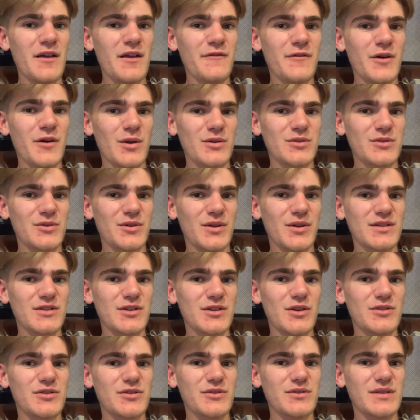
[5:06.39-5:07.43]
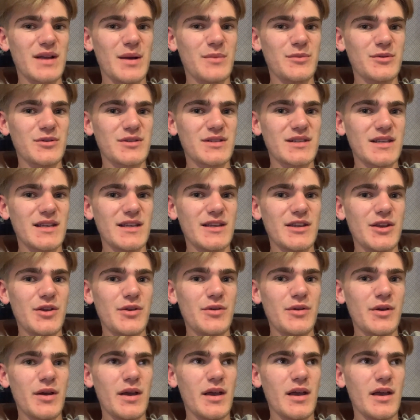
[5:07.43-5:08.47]
Follow us on our socials, and we'll
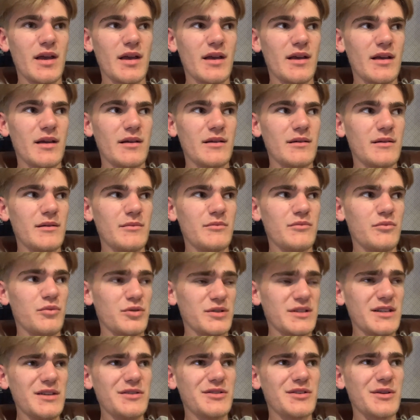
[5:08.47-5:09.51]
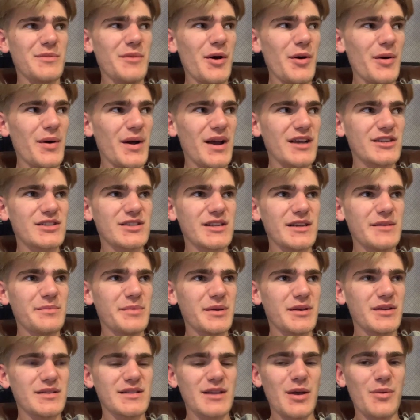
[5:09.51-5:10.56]
see you tomorrow, actually,
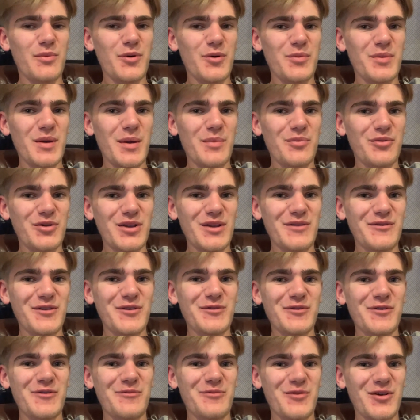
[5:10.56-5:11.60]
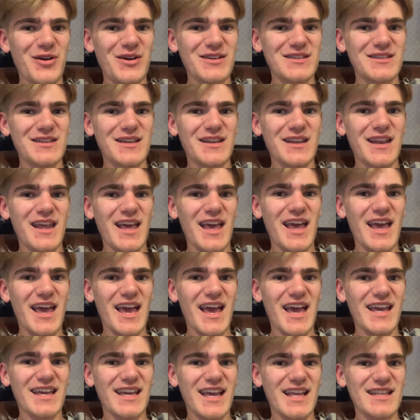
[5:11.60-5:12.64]
because there will be a preview for Brighton
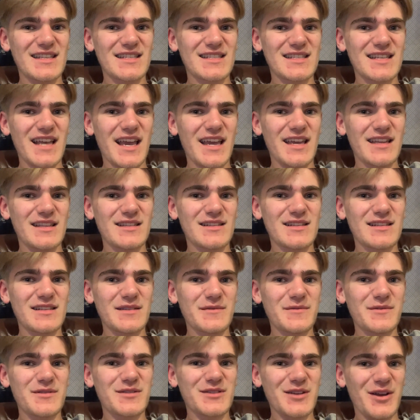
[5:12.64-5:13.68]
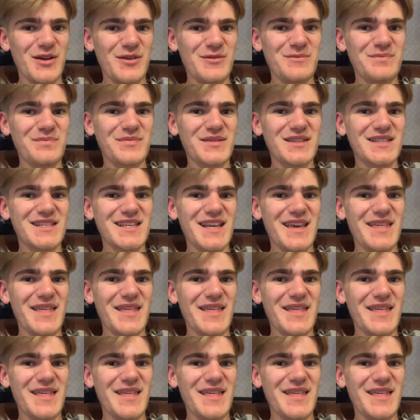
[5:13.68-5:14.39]
against Saints. So see you